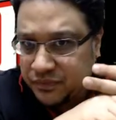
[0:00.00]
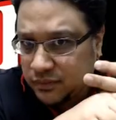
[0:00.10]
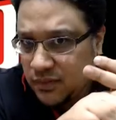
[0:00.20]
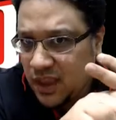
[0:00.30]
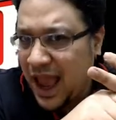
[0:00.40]

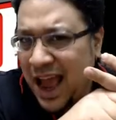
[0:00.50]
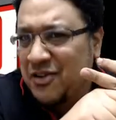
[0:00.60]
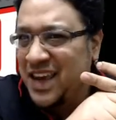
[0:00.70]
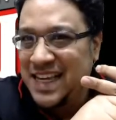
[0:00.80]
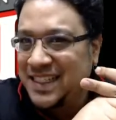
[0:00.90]
how
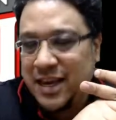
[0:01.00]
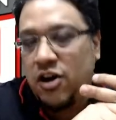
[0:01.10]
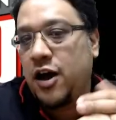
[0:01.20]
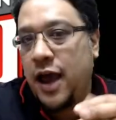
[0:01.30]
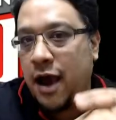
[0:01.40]
easy or
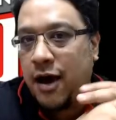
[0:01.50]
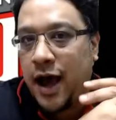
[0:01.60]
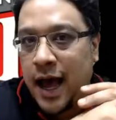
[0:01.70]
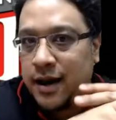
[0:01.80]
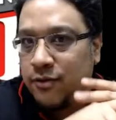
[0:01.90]
how
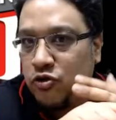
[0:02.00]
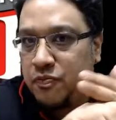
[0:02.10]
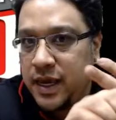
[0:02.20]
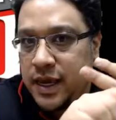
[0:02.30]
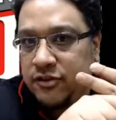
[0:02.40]
hard it would
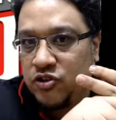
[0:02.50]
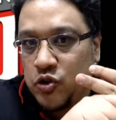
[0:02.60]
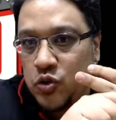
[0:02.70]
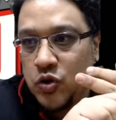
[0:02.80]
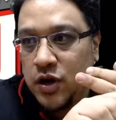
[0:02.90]
be
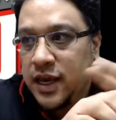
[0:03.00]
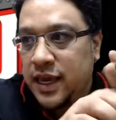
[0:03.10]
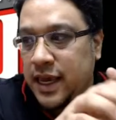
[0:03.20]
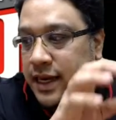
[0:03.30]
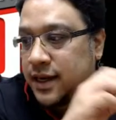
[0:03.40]
to
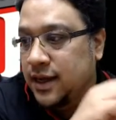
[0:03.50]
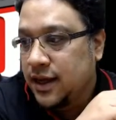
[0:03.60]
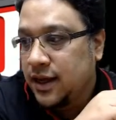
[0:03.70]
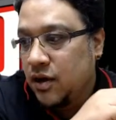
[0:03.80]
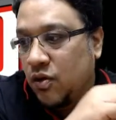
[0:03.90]
hit
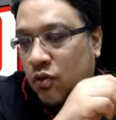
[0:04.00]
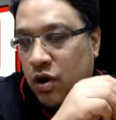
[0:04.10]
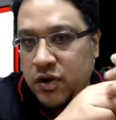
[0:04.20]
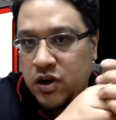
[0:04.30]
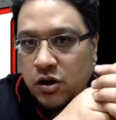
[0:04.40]
what
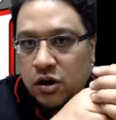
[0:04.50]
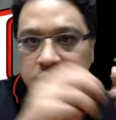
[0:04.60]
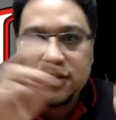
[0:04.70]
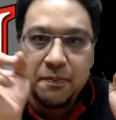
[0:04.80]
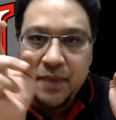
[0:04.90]
we call
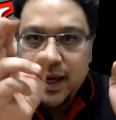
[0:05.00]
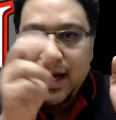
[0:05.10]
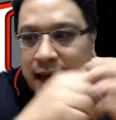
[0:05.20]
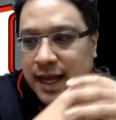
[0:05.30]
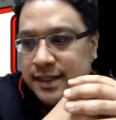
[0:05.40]
the big
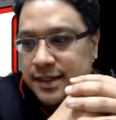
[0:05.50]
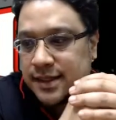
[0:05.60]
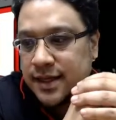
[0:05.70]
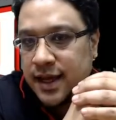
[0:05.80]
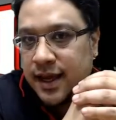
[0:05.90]
cards.
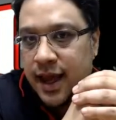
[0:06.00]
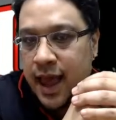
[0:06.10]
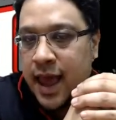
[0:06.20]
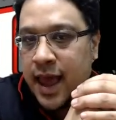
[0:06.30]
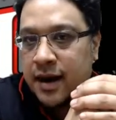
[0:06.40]

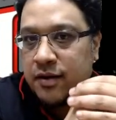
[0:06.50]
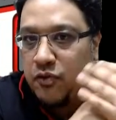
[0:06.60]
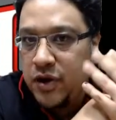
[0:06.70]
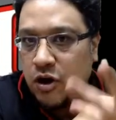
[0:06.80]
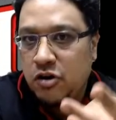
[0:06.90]
And with
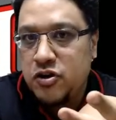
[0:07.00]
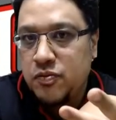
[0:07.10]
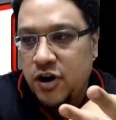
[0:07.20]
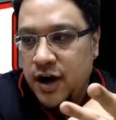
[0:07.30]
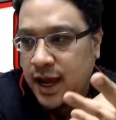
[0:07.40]
all new
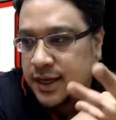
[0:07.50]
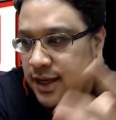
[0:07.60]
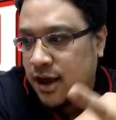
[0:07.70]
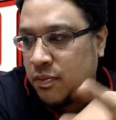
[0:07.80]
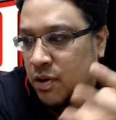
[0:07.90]
products,
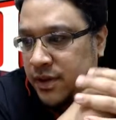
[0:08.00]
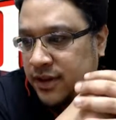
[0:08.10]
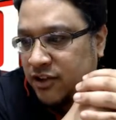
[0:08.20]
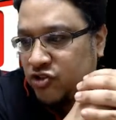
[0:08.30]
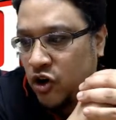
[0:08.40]
I'll probably
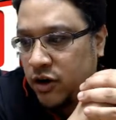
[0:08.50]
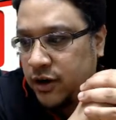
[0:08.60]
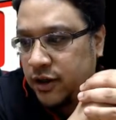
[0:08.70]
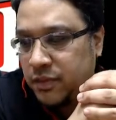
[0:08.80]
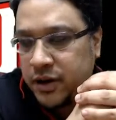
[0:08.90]
touch on a
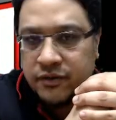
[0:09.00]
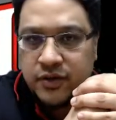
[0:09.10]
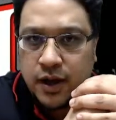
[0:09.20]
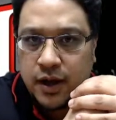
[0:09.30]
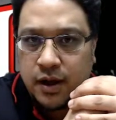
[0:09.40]
little bit of
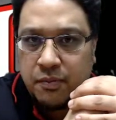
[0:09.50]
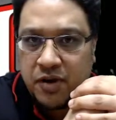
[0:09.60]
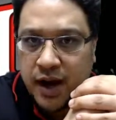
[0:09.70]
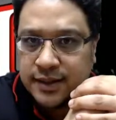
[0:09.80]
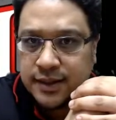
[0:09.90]
the
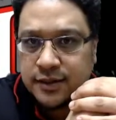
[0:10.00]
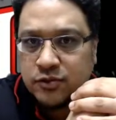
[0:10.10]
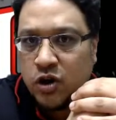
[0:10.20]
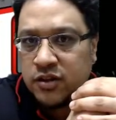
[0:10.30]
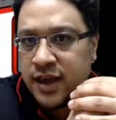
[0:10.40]
prices,
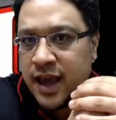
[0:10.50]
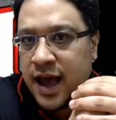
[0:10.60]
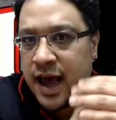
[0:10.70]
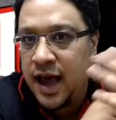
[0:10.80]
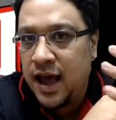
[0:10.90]
what they
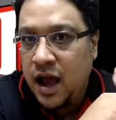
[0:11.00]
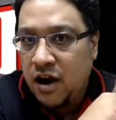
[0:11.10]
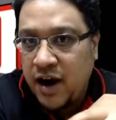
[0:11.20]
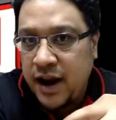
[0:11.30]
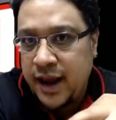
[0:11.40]
are
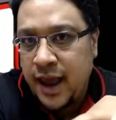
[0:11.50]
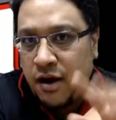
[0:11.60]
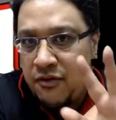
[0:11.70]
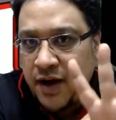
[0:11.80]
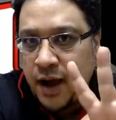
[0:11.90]
right now,
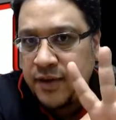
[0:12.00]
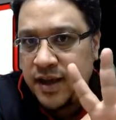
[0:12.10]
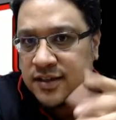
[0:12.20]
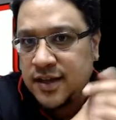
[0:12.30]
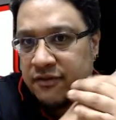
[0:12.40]
5
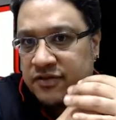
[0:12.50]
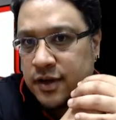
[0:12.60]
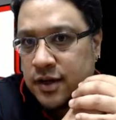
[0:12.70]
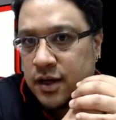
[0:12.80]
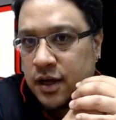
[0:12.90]
days
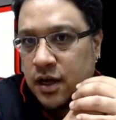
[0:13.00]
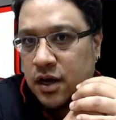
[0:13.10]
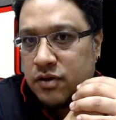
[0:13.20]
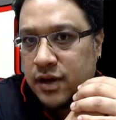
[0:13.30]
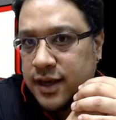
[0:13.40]
after
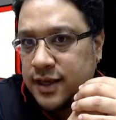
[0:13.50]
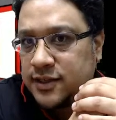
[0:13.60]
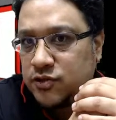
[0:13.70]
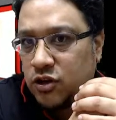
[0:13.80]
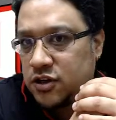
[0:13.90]
release,
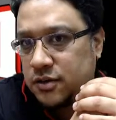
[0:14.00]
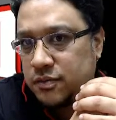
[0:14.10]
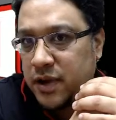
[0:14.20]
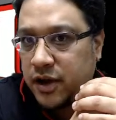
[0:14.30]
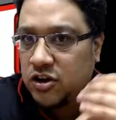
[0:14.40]
what
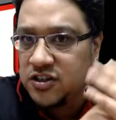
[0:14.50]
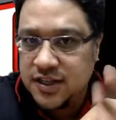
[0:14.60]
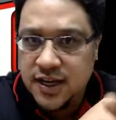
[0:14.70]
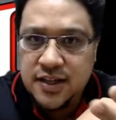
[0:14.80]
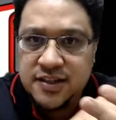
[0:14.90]
my
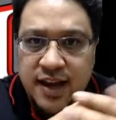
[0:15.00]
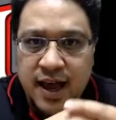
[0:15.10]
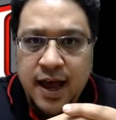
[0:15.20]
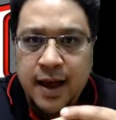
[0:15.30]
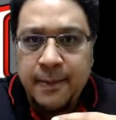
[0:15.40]
concerns
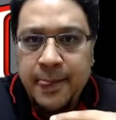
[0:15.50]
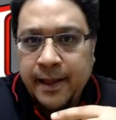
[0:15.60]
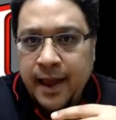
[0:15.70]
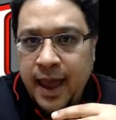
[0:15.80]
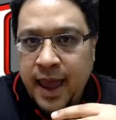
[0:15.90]
are,
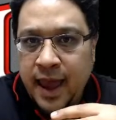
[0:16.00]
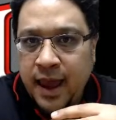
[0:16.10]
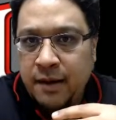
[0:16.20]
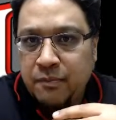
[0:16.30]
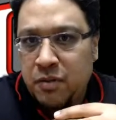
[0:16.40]

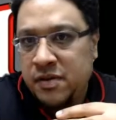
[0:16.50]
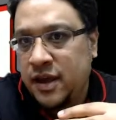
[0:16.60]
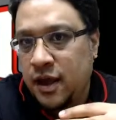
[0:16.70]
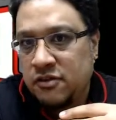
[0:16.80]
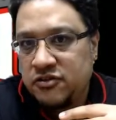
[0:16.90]
and probably
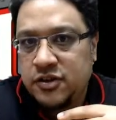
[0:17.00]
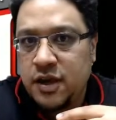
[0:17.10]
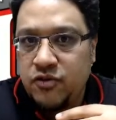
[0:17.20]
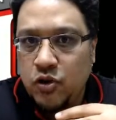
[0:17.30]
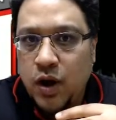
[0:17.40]
I'll just give
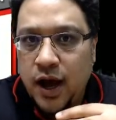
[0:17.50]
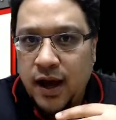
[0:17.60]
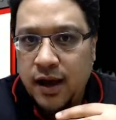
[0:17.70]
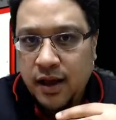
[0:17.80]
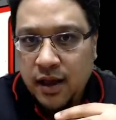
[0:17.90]
you a
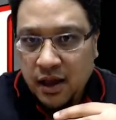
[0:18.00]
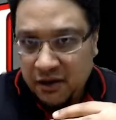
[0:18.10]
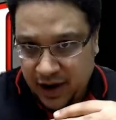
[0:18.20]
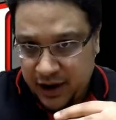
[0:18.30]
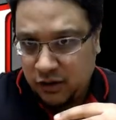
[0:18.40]

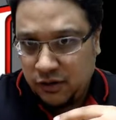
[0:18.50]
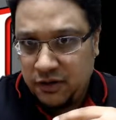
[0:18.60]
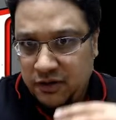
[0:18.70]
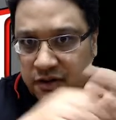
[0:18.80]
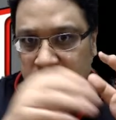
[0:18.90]
final
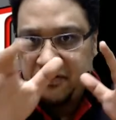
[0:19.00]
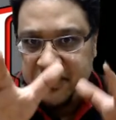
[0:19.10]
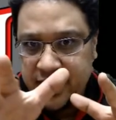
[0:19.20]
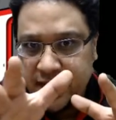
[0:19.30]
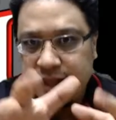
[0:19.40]

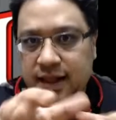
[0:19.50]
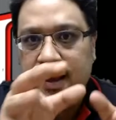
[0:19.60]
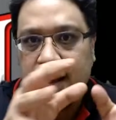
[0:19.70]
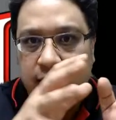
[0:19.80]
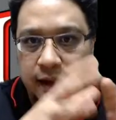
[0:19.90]
verdict.
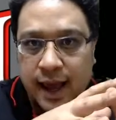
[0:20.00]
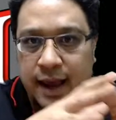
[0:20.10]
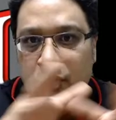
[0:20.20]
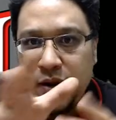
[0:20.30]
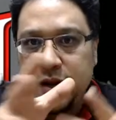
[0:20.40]
Like
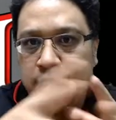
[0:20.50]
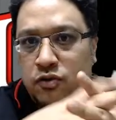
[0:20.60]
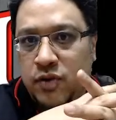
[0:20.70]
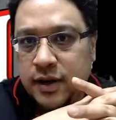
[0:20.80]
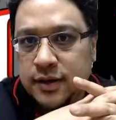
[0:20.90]
what I did
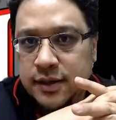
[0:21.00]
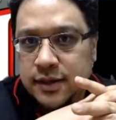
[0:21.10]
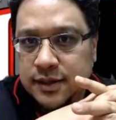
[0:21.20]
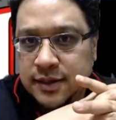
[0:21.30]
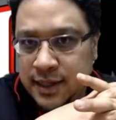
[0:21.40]
with
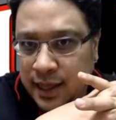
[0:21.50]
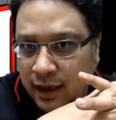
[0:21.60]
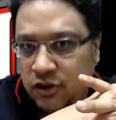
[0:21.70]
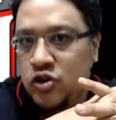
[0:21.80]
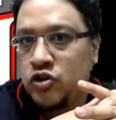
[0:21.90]
Select
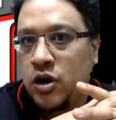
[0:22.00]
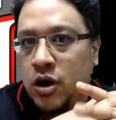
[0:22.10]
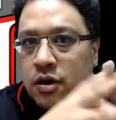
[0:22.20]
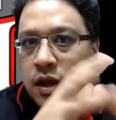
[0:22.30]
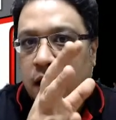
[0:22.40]

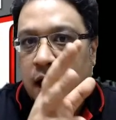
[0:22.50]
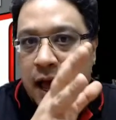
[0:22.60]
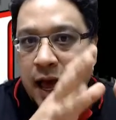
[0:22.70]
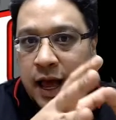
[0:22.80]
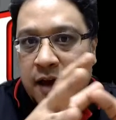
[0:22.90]
Euro,
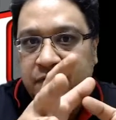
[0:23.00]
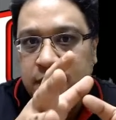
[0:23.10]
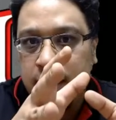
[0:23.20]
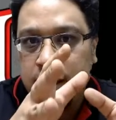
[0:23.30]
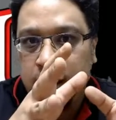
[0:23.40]

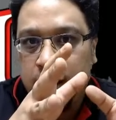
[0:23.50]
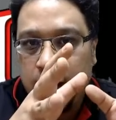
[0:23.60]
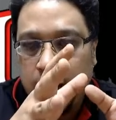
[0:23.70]
after I've